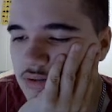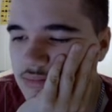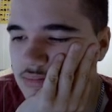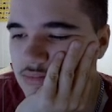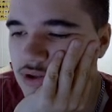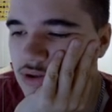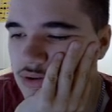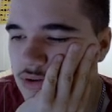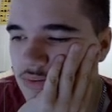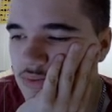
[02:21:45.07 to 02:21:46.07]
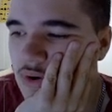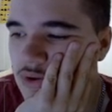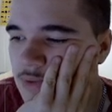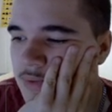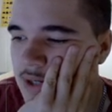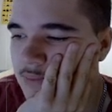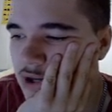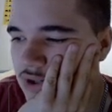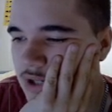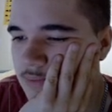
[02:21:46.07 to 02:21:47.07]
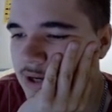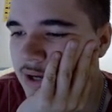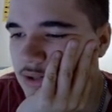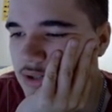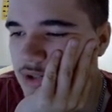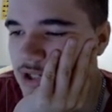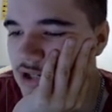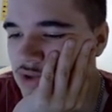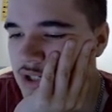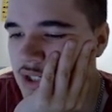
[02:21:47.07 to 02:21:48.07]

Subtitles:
to also being partially compiled, which is interesting.